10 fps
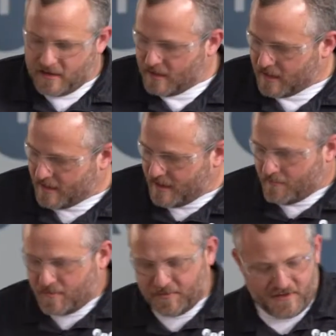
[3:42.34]
and now I'm
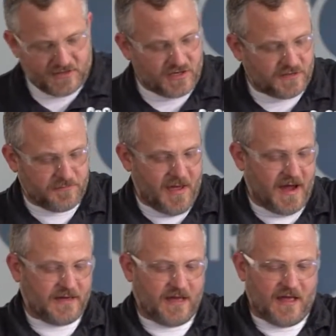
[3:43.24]
going to put these shells
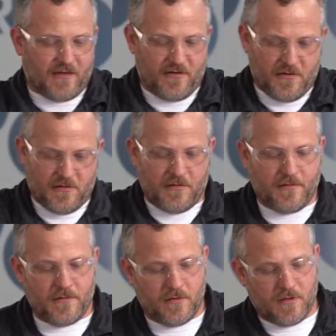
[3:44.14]
back together
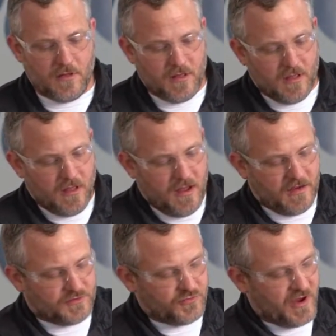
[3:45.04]

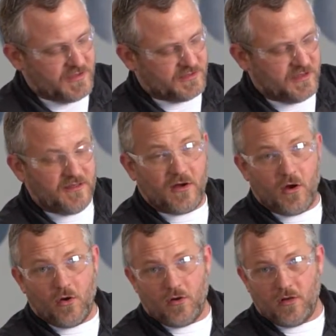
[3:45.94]
and trace the
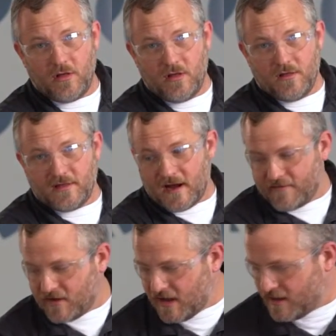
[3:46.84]
hole that
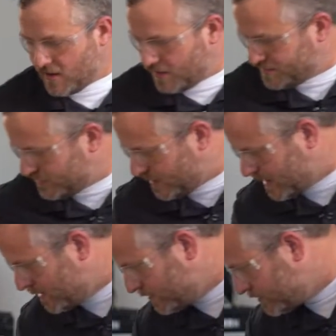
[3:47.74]
I've cut onto the inner